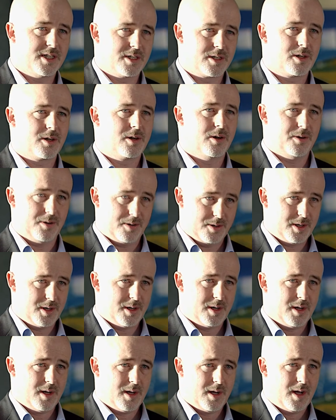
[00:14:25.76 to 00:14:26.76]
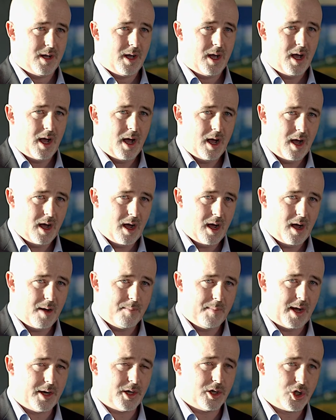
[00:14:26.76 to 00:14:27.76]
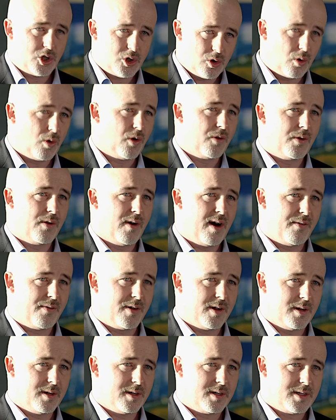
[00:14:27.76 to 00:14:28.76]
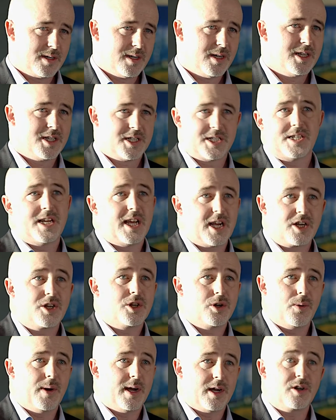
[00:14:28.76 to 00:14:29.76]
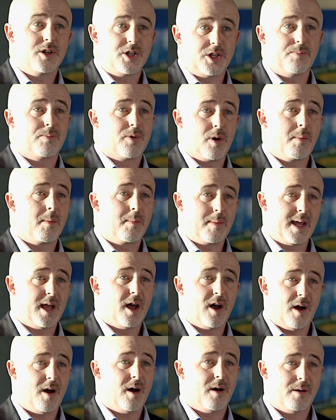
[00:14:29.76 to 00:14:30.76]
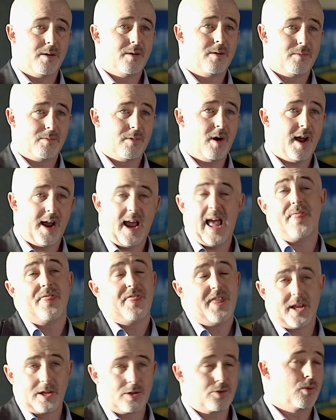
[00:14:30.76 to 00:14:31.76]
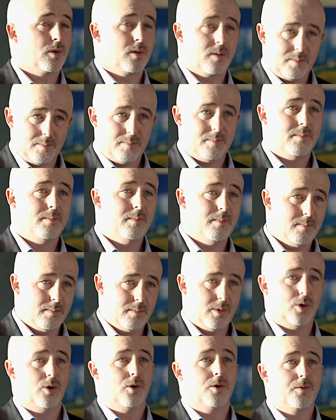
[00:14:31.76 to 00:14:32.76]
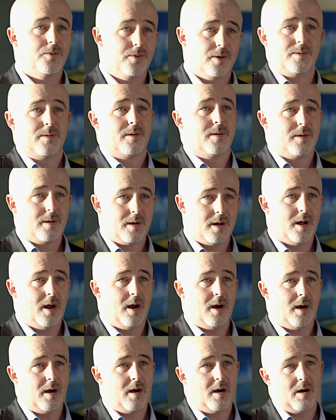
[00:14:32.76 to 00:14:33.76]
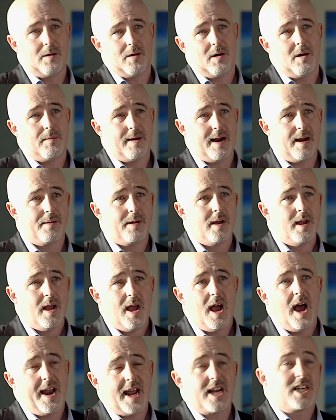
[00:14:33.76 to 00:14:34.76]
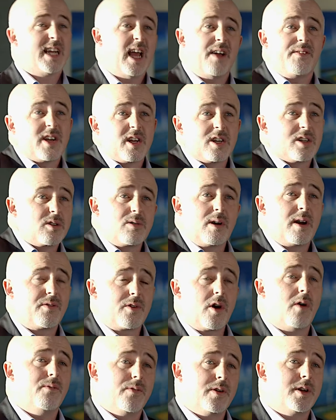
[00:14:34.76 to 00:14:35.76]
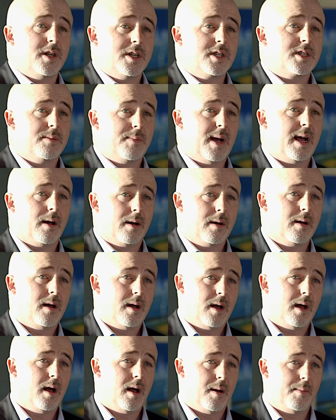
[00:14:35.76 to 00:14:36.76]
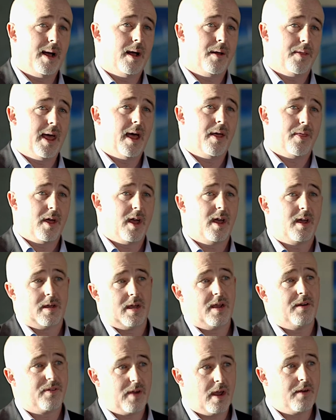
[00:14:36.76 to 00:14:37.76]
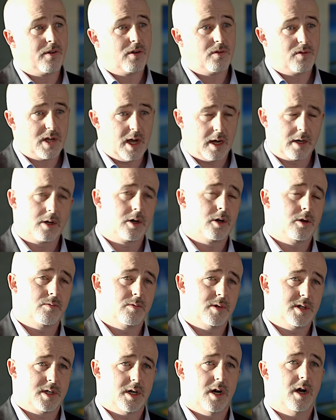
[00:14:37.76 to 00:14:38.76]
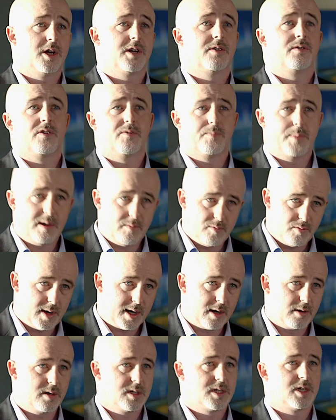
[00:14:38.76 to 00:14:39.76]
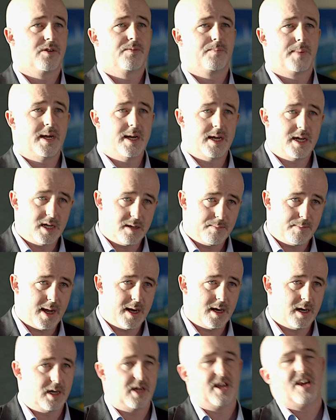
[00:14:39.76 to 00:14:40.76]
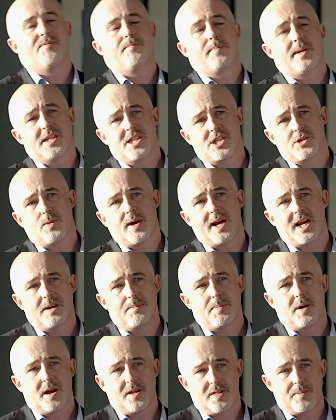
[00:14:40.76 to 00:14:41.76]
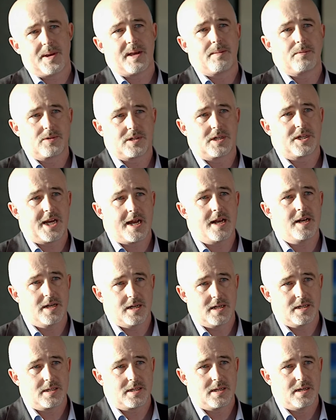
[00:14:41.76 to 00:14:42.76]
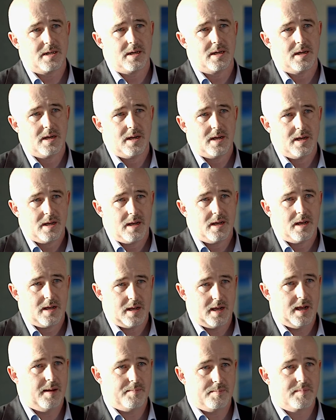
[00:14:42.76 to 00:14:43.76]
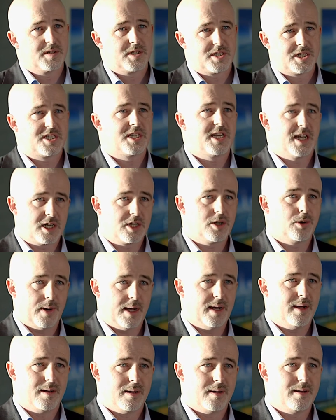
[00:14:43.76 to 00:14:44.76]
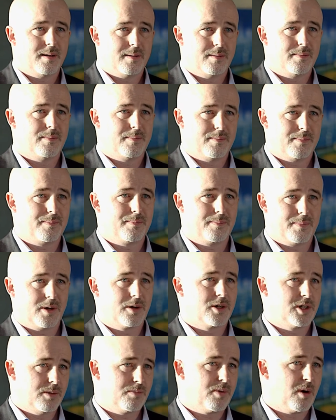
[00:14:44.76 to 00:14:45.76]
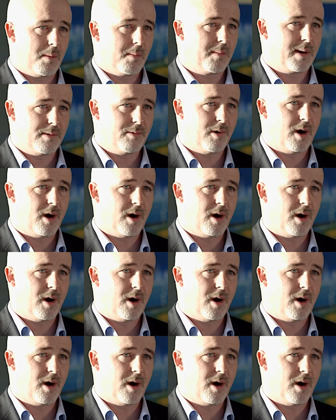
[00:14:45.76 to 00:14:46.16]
is good, and you're sure of your evidence, stick to it, because you probably are right, and things will move around. And actually having a degree of confidence about that if you've done good research, if you've been rigorous, you've been independent, you haven't been swayed by other people's agendas, stick to it, because you're probably